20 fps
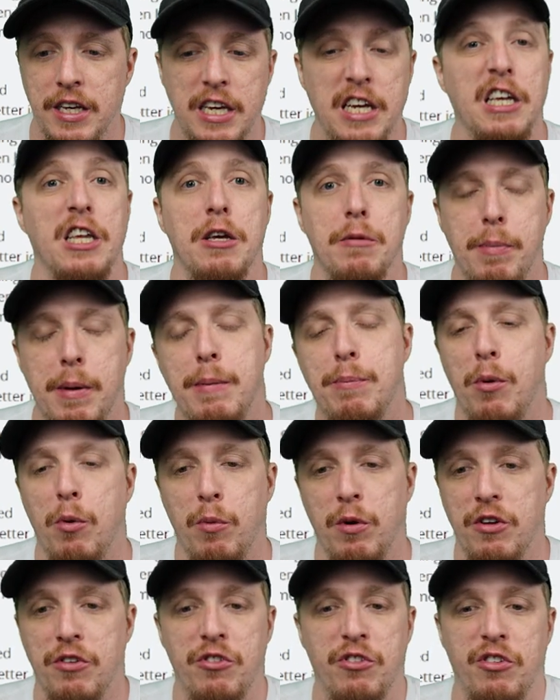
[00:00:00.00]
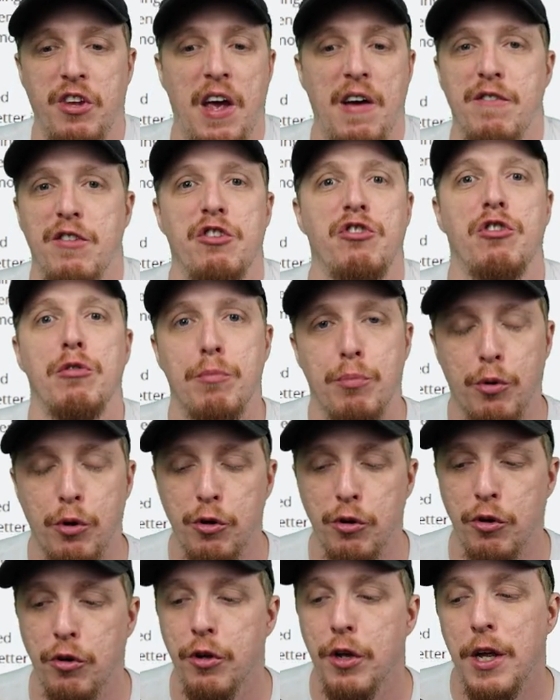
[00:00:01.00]
killing people was savage and
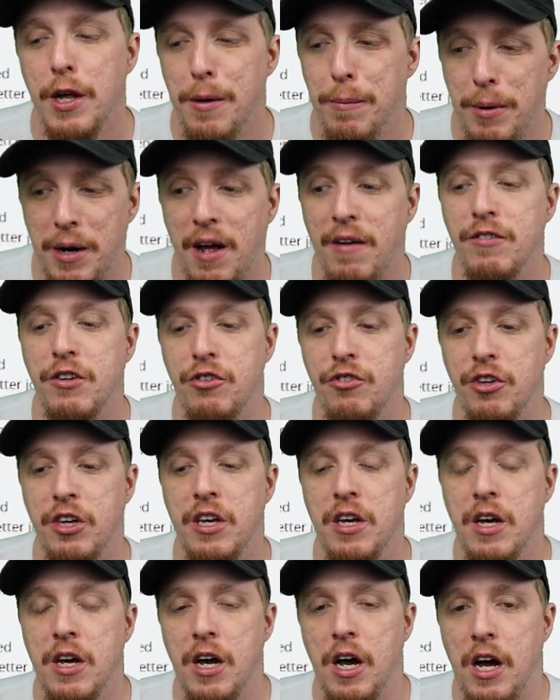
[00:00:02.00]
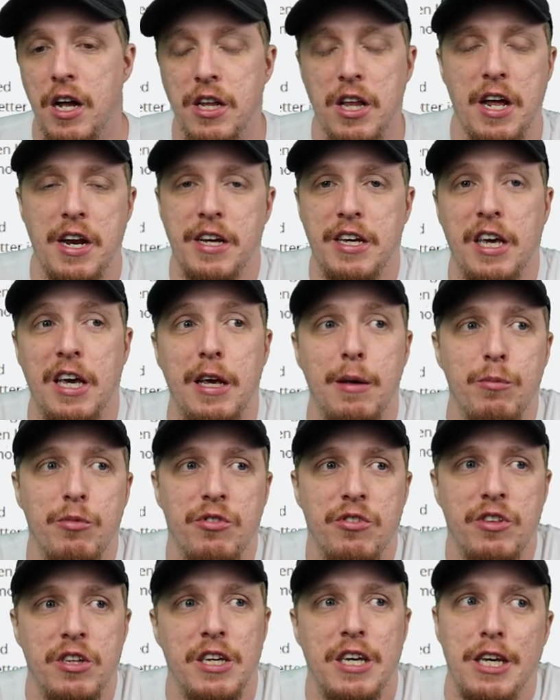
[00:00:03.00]
brutal, but obviously, a lot of
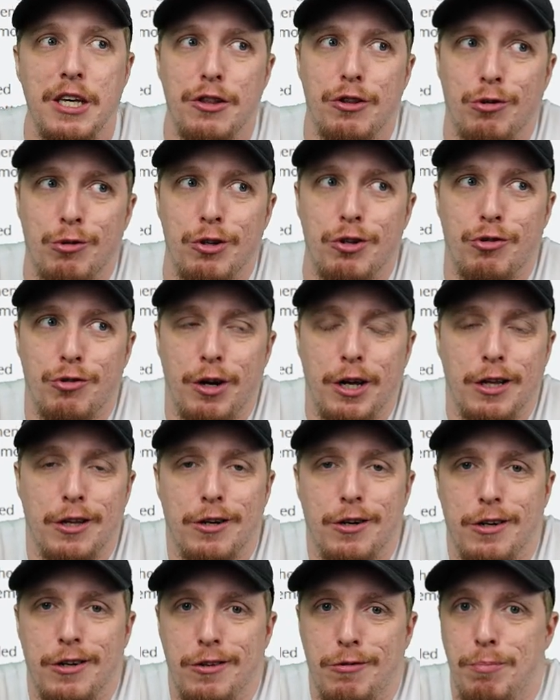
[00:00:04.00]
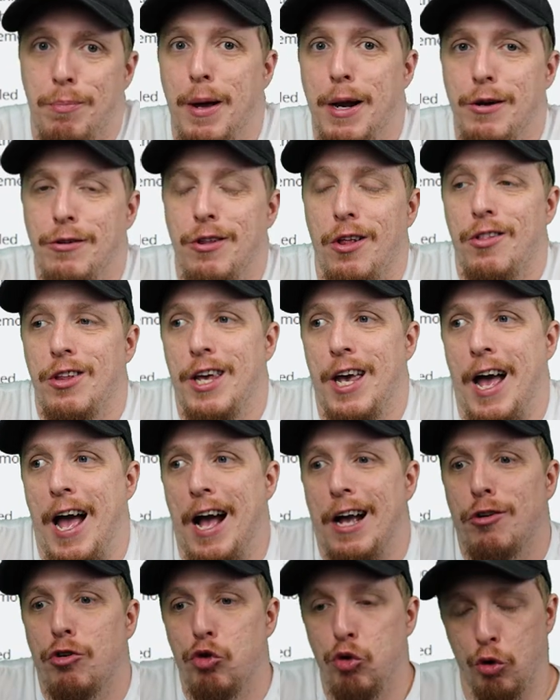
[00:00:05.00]
games, the E3 trailer is better than the
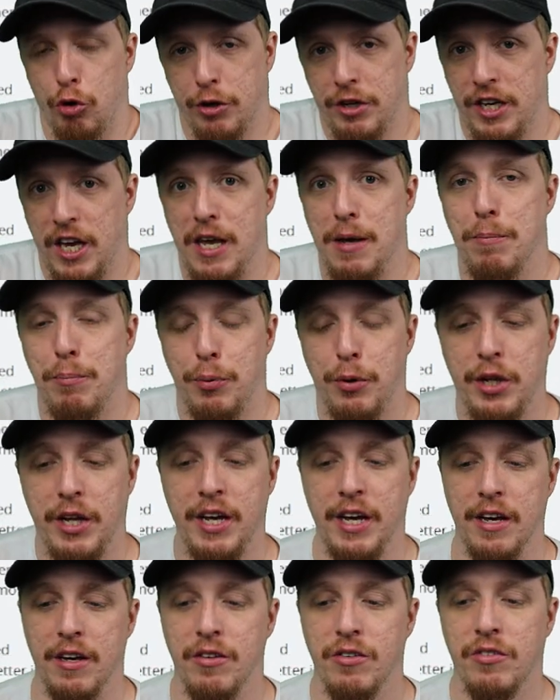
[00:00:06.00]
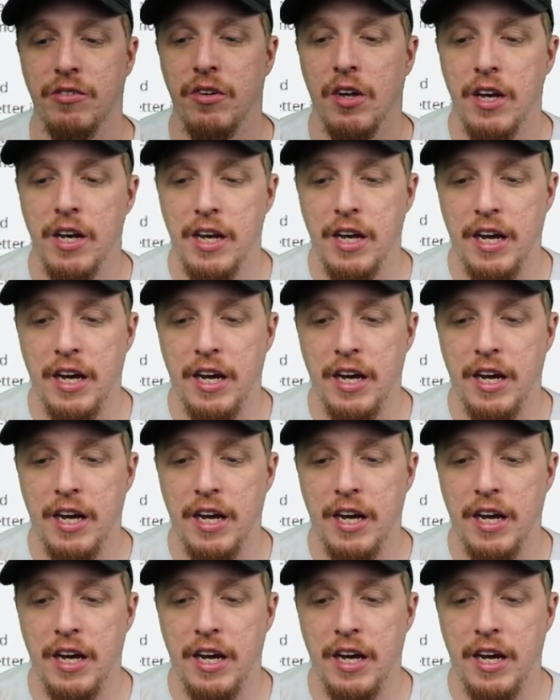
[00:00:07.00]
actual game plays.